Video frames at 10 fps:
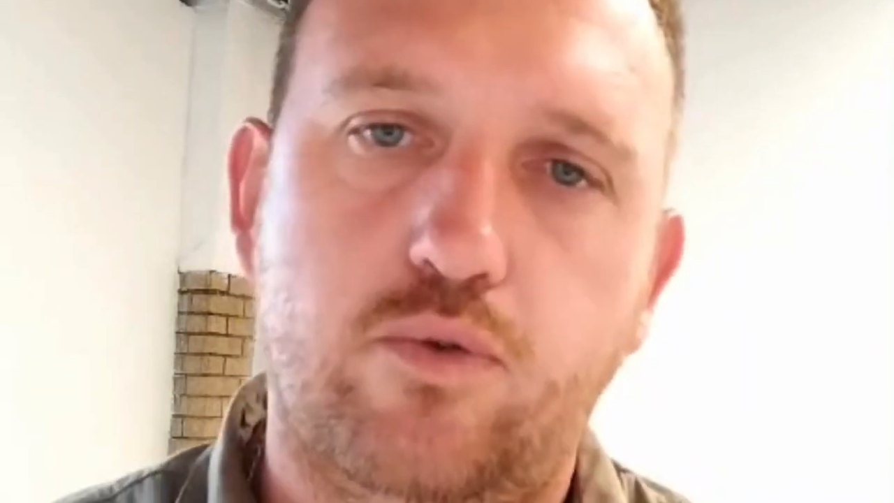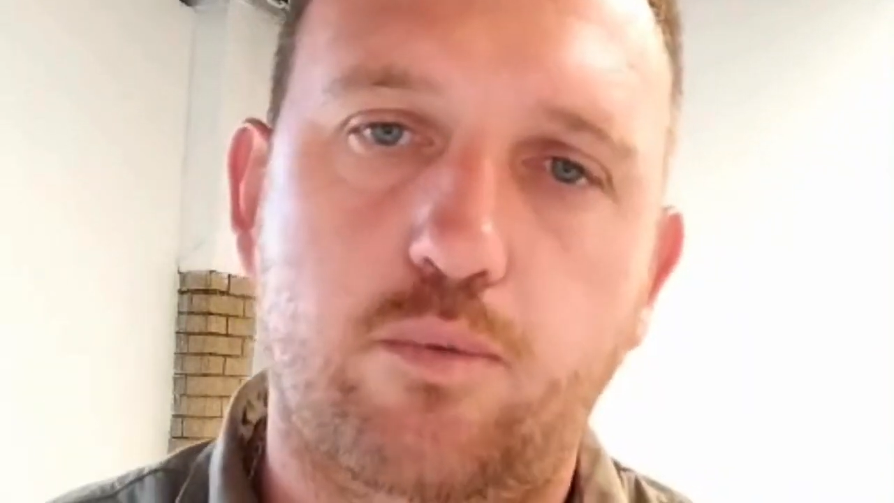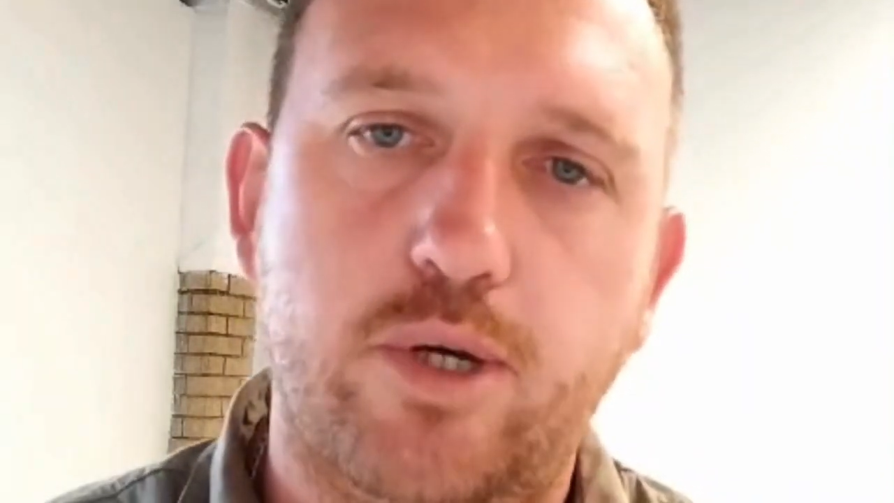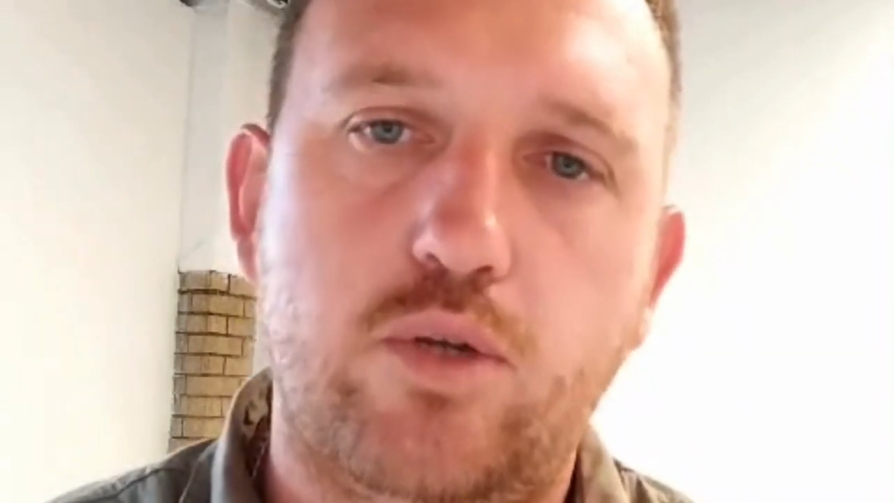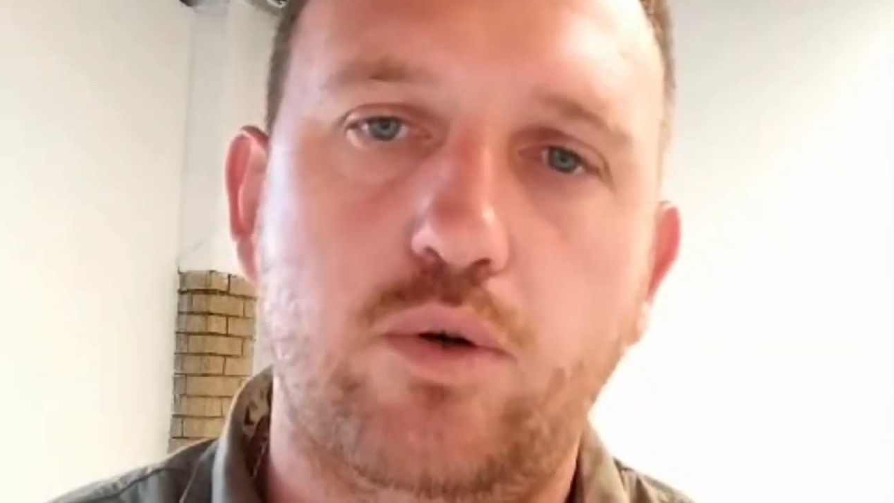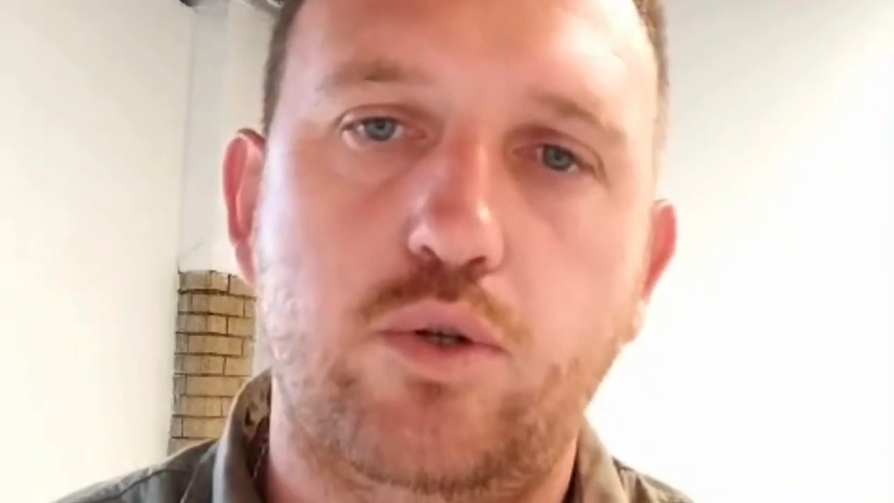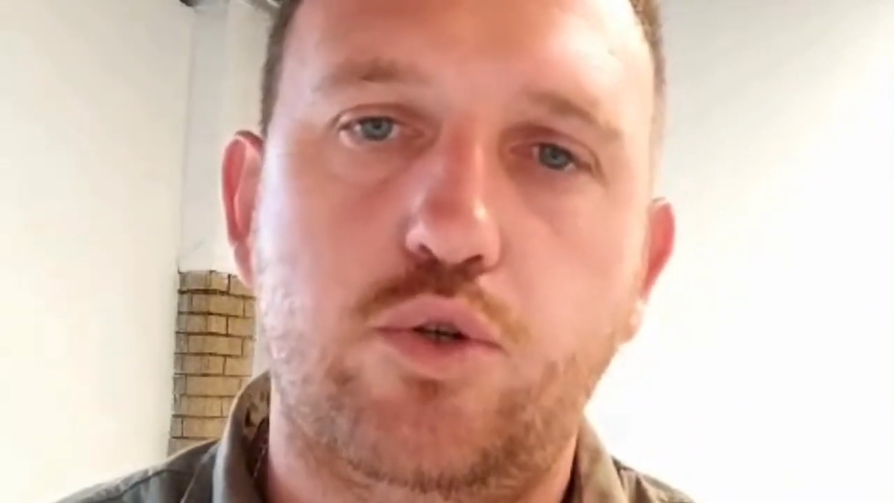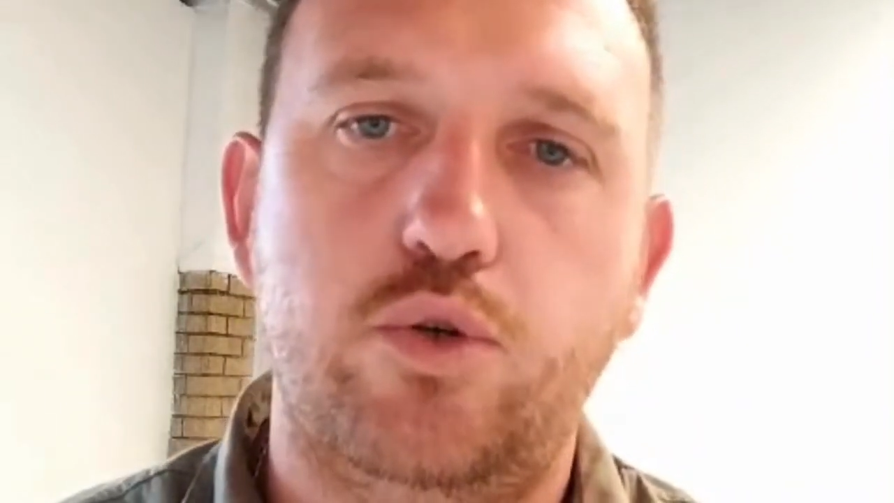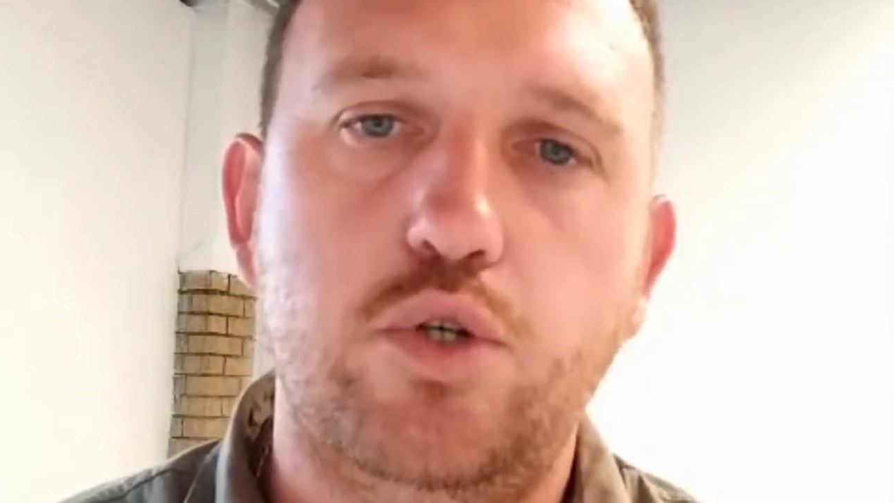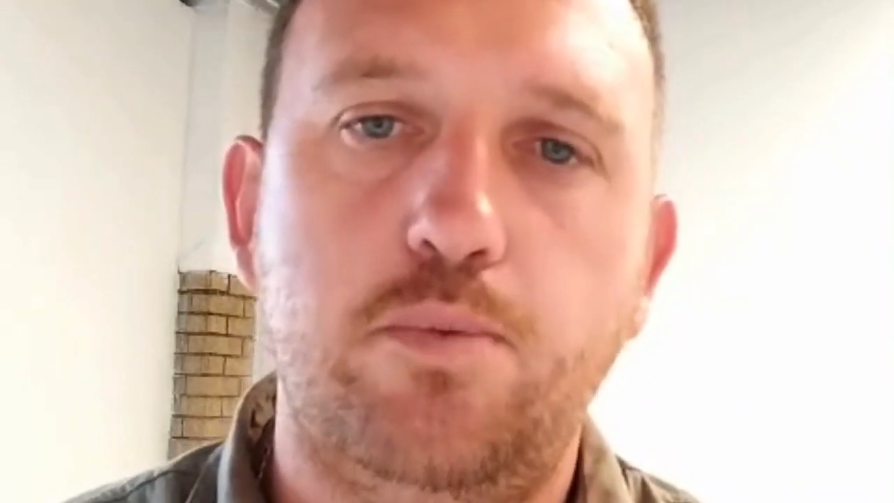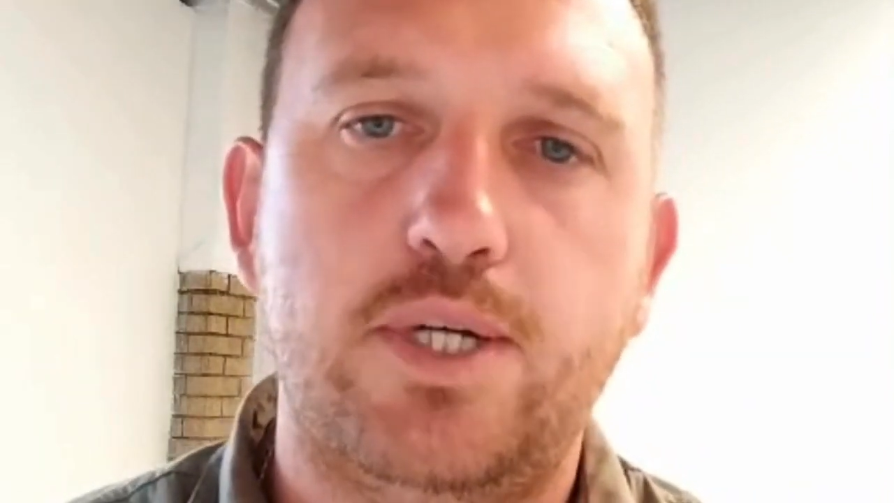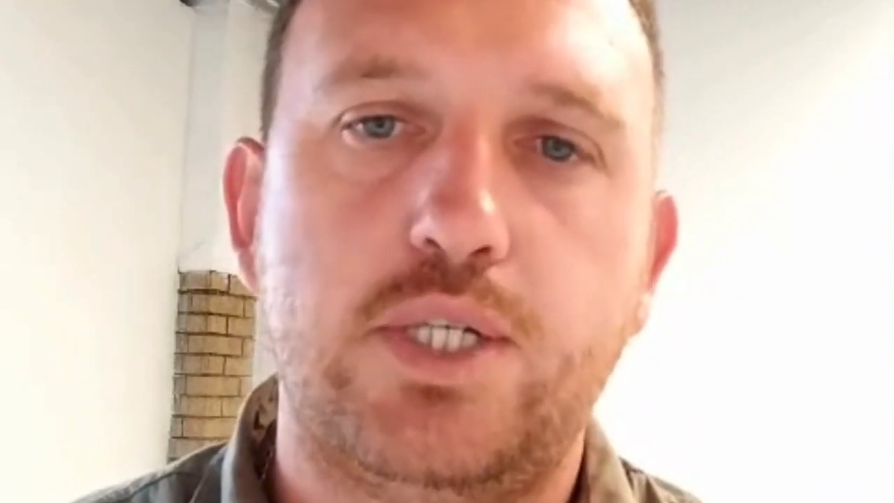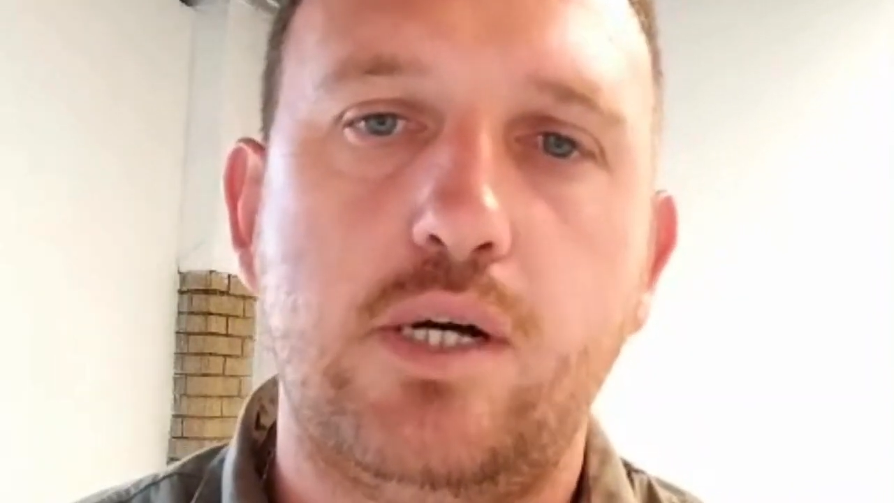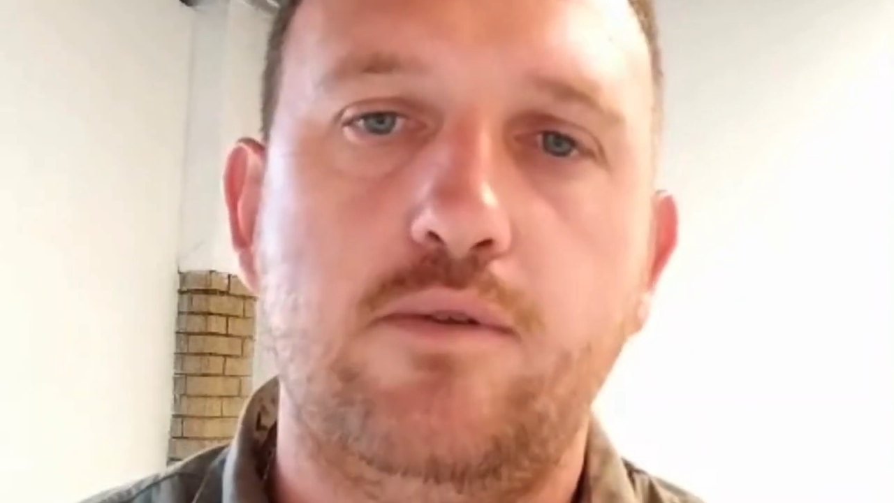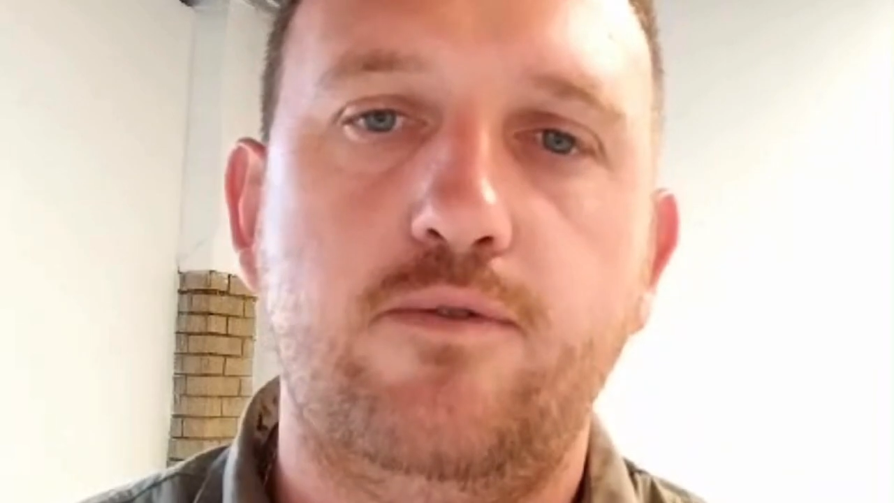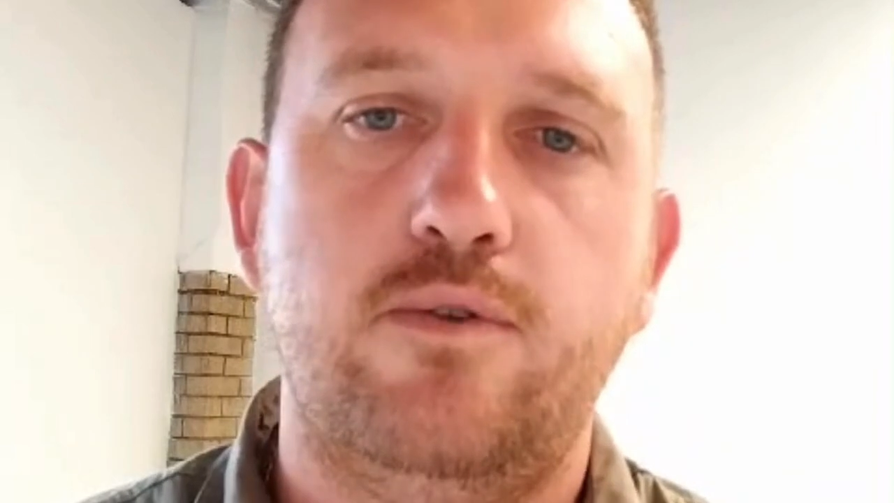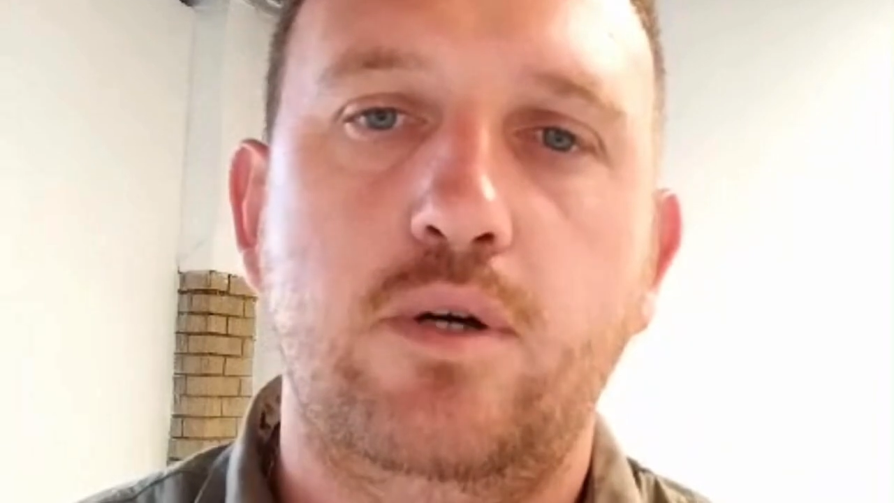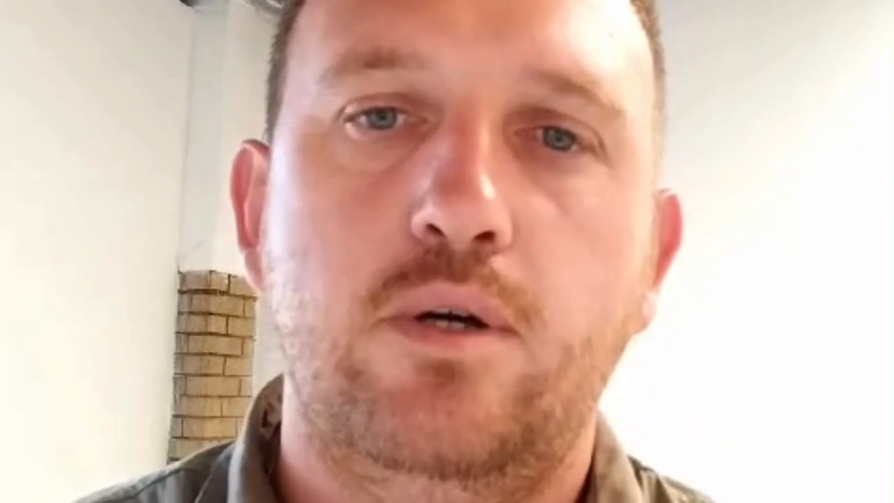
for me to introduce myself.